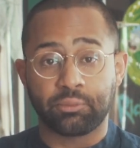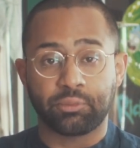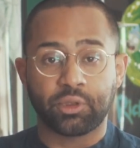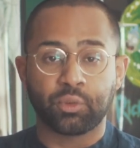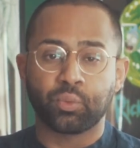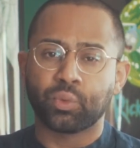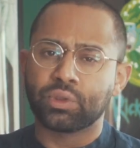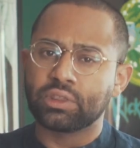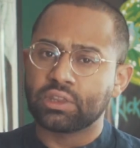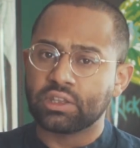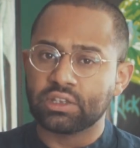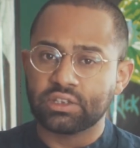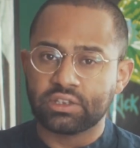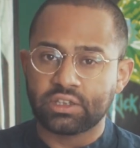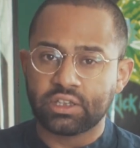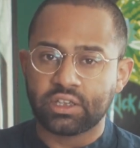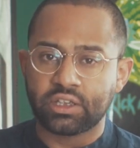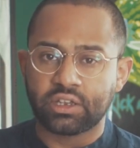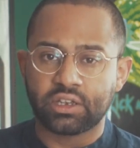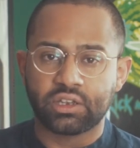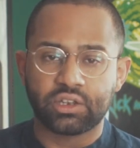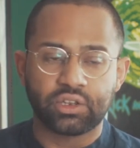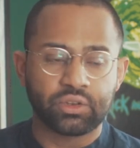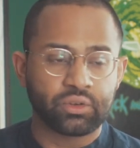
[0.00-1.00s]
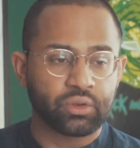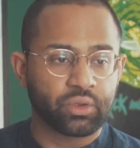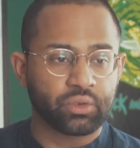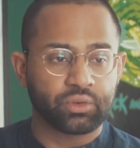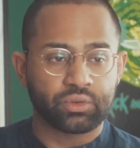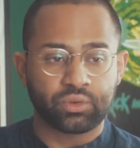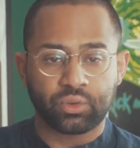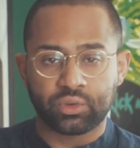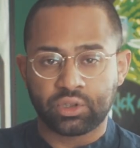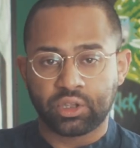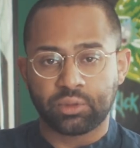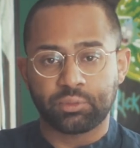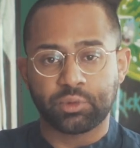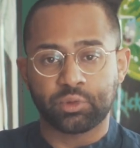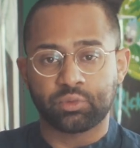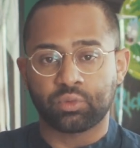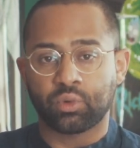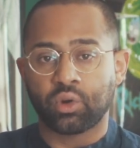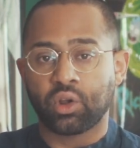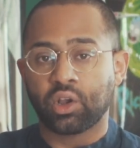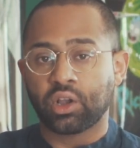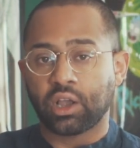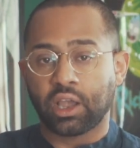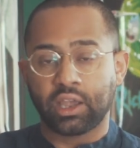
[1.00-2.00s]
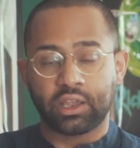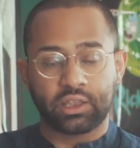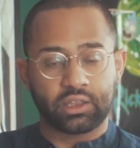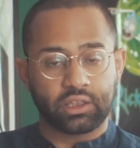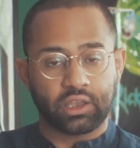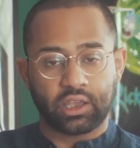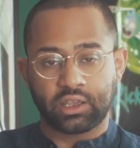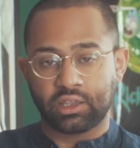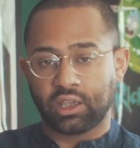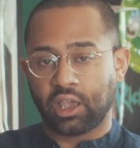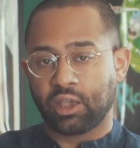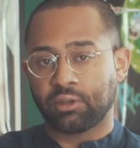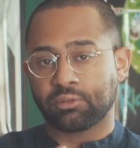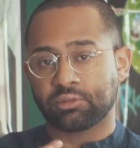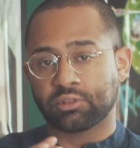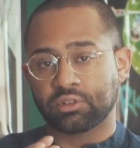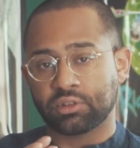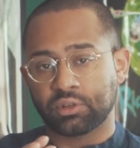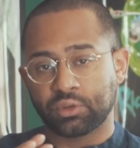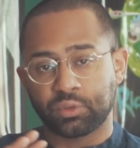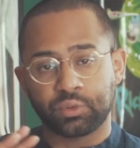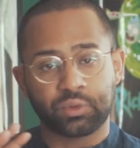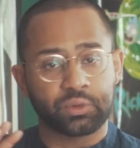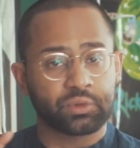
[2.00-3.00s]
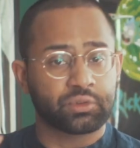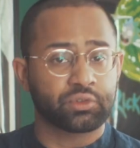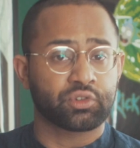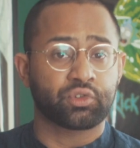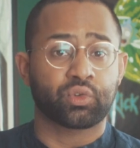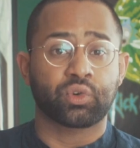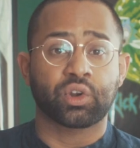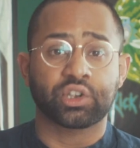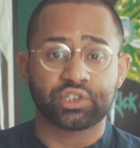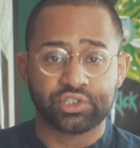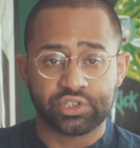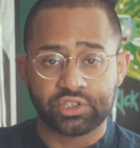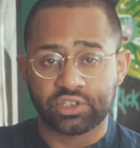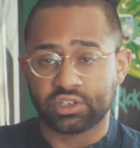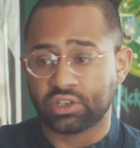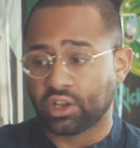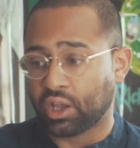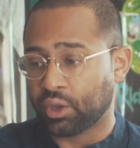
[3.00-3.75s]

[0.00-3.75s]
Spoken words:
And when they did, don't get me wrong, I absolutely would crush it.